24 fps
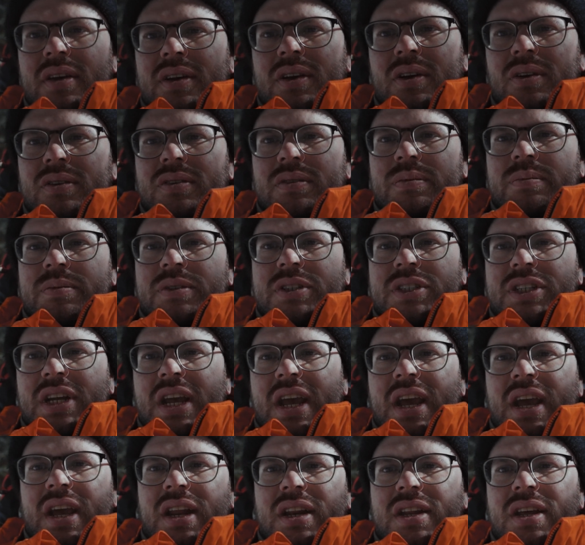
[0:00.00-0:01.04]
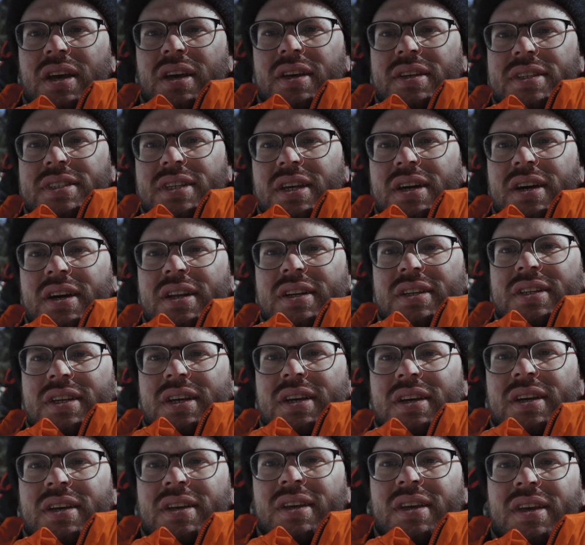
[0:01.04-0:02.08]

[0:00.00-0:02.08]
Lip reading: It goes from shade to sun to